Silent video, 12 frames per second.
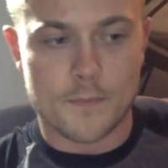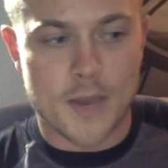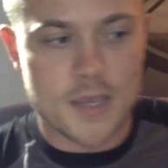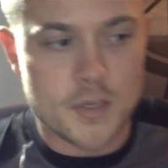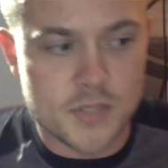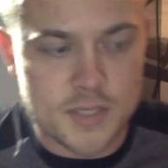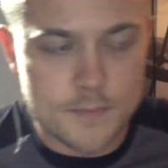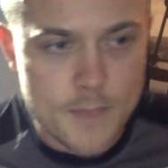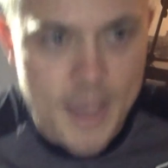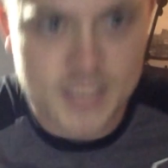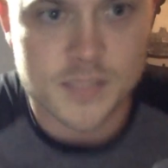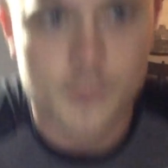using
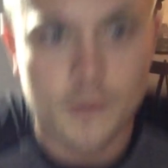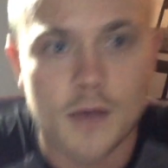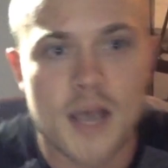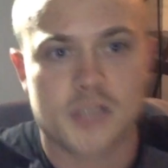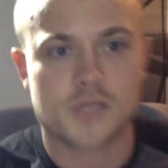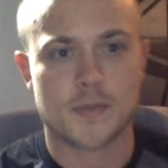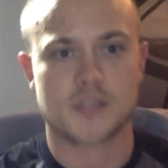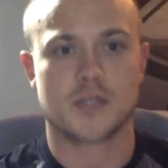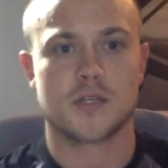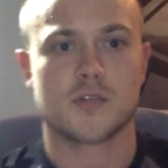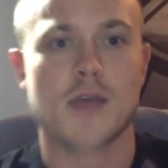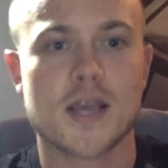maximal isometric
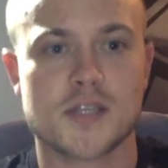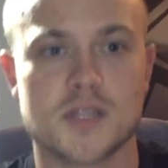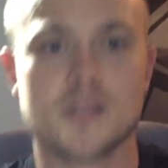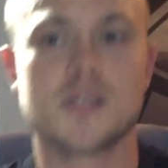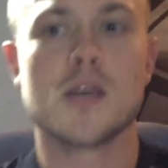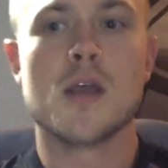contractions,